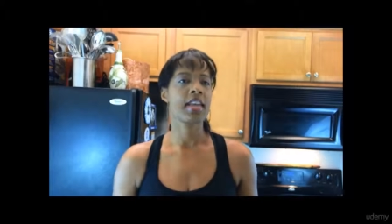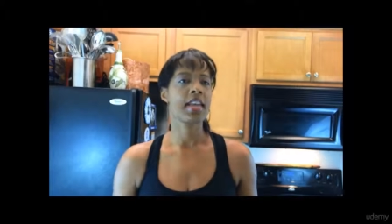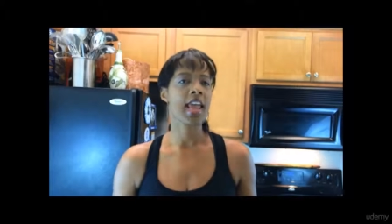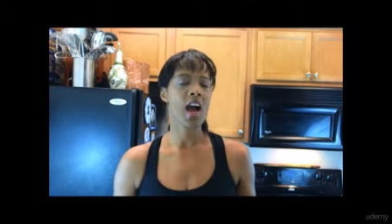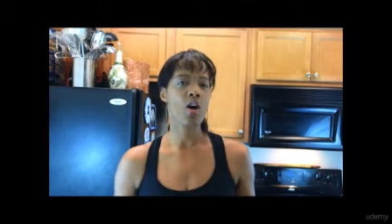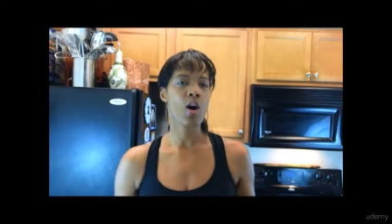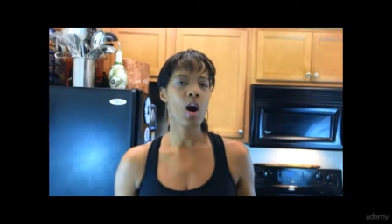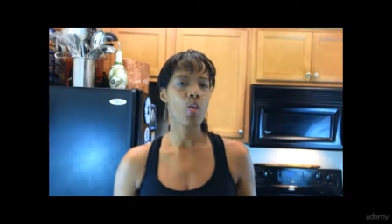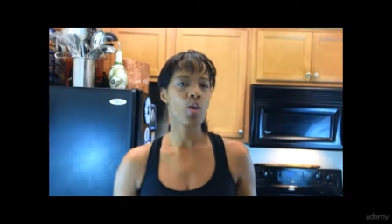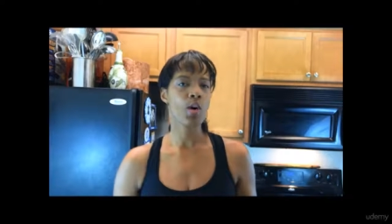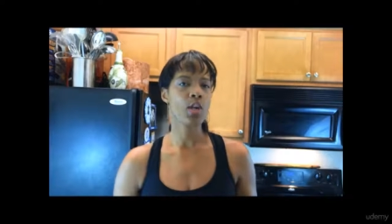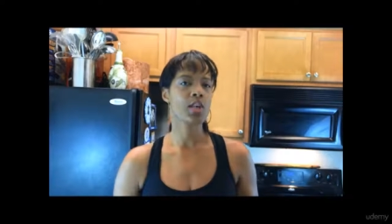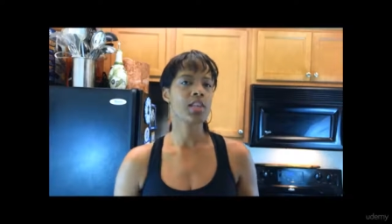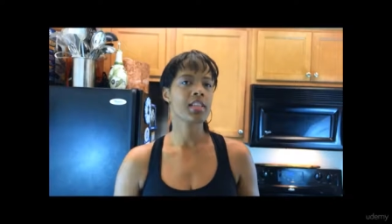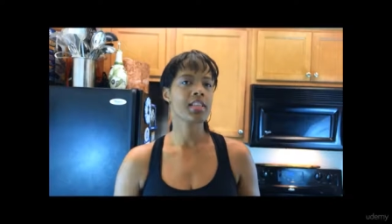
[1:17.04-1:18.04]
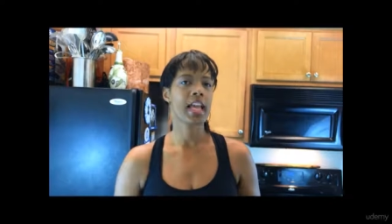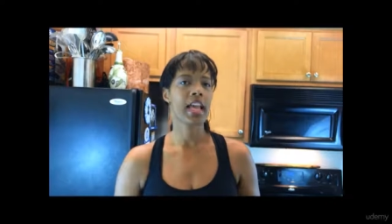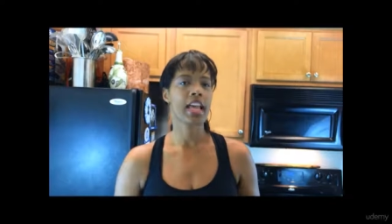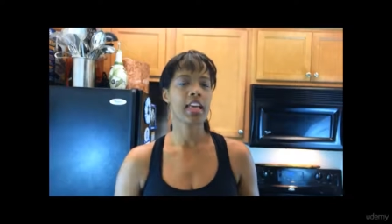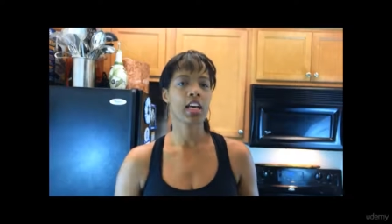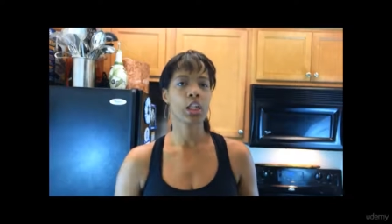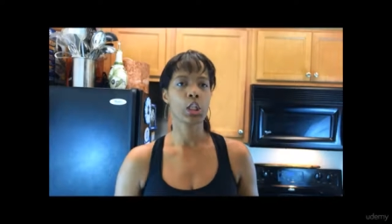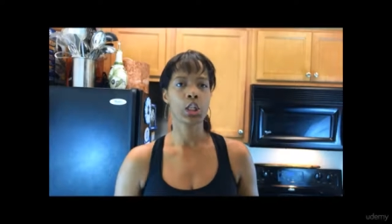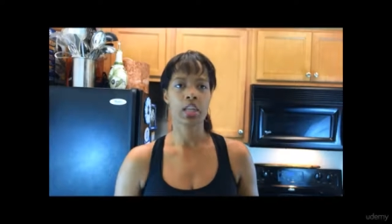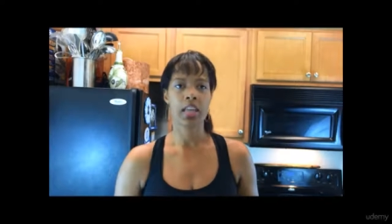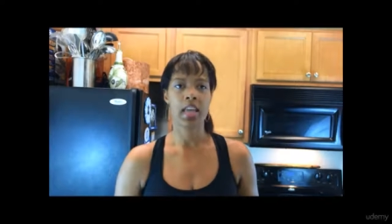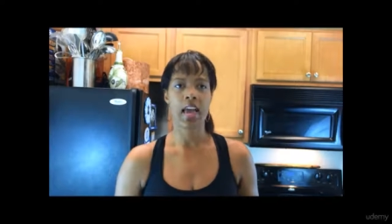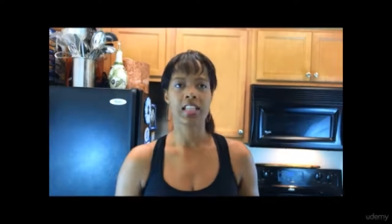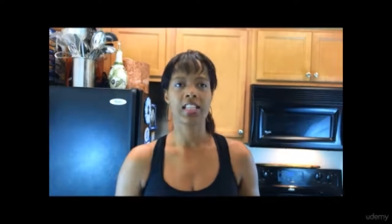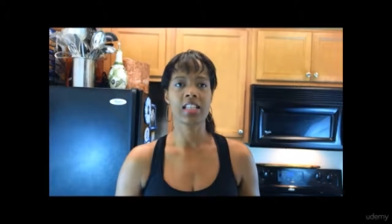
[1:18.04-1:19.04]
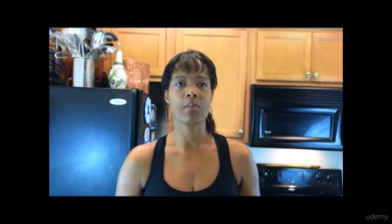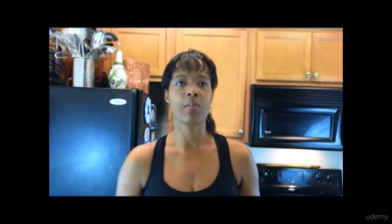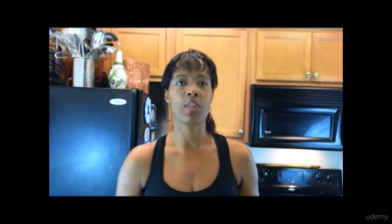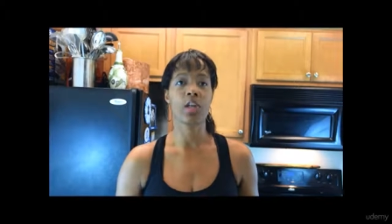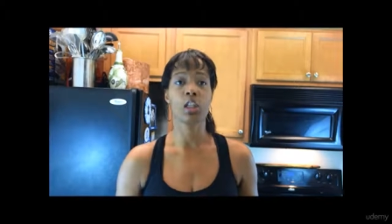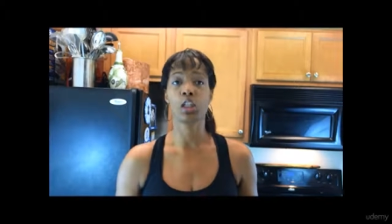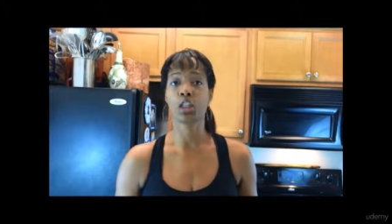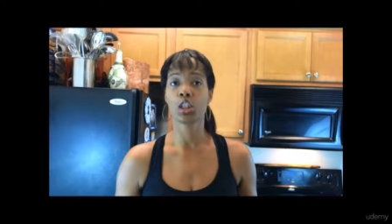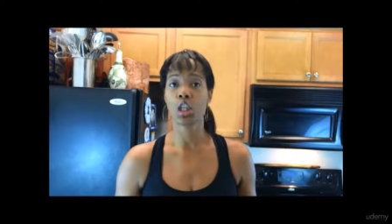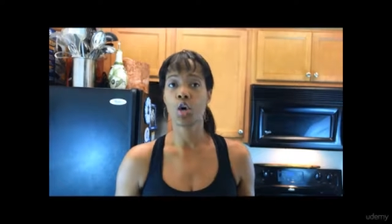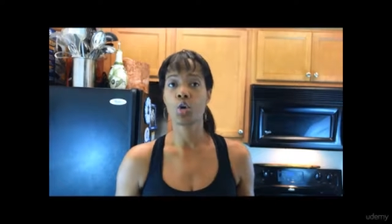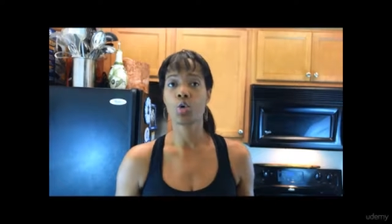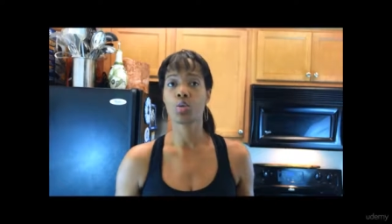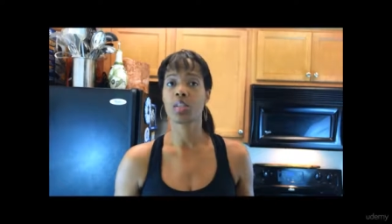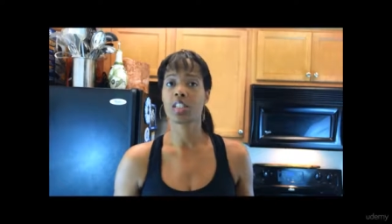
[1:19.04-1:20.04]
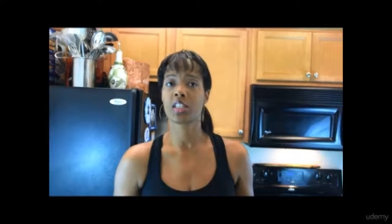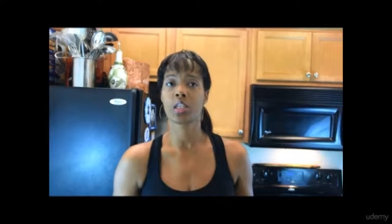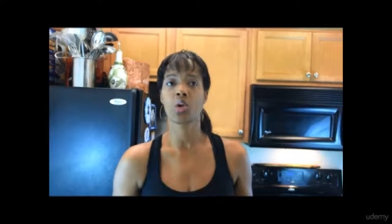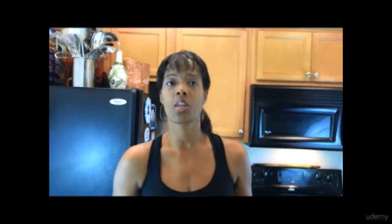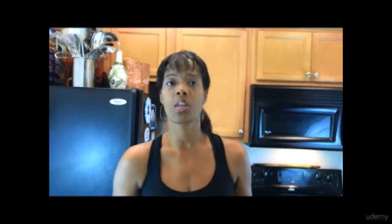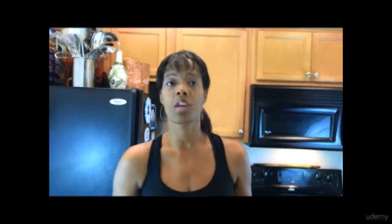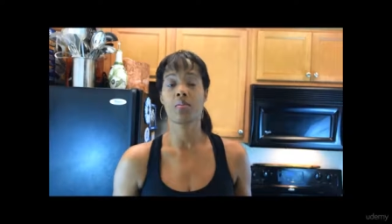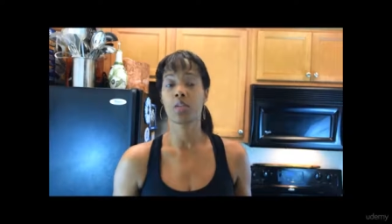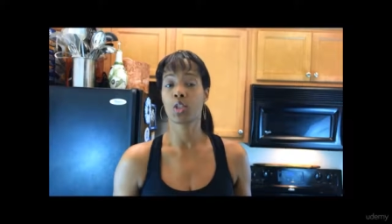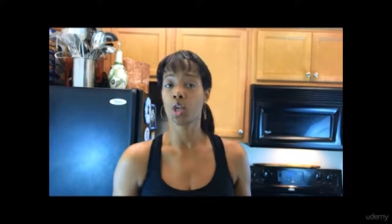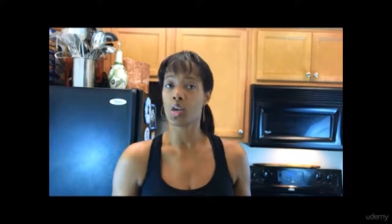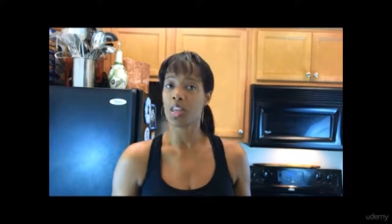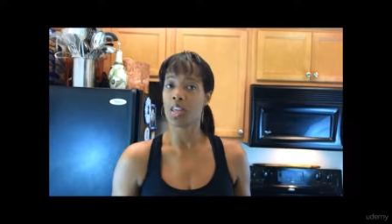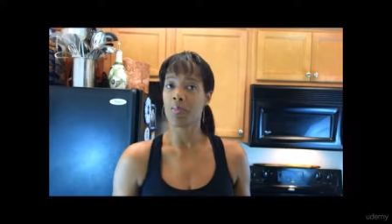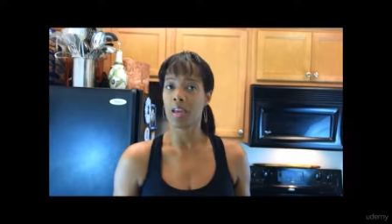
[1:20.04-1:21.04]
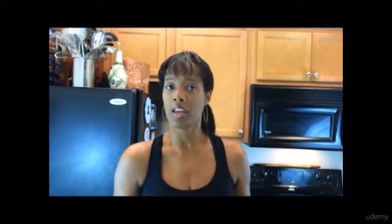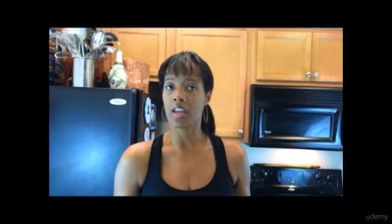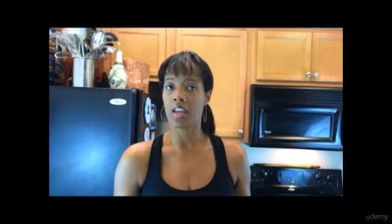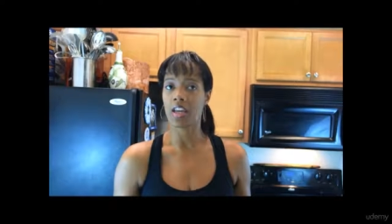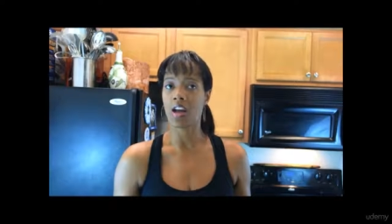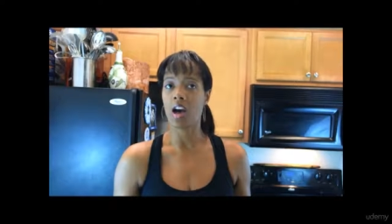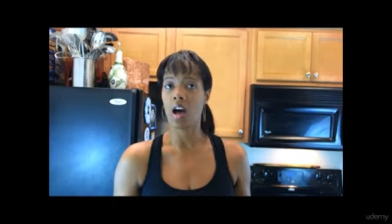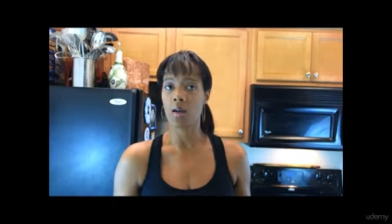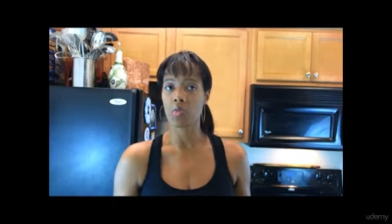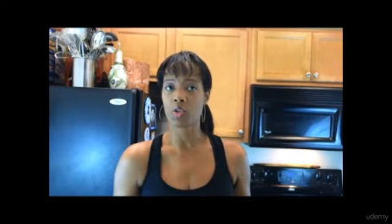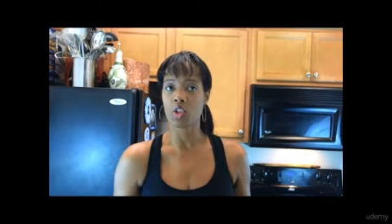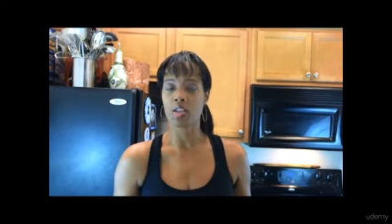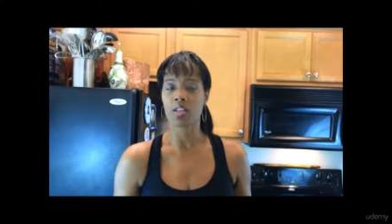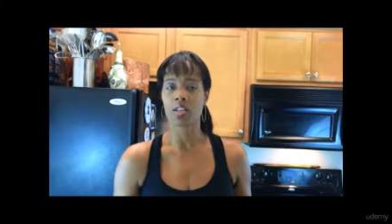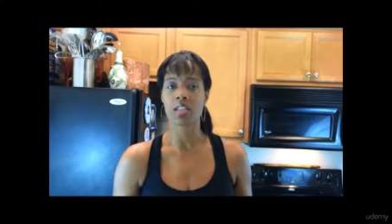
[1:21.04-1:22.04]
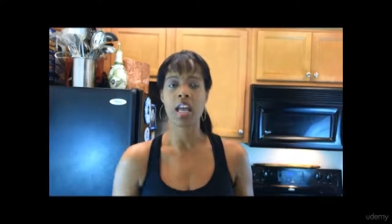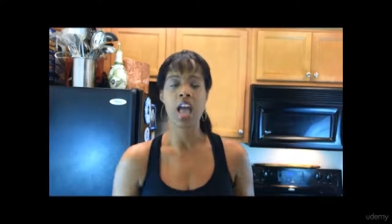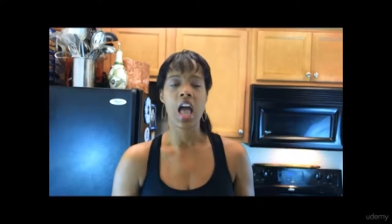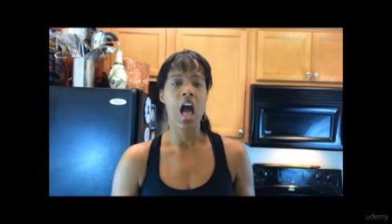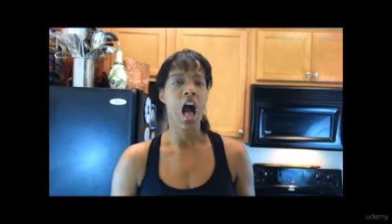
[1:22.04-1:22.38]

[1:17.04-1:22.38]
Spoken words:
Now I want you to take a look at some of the low sodium turkey bacon options.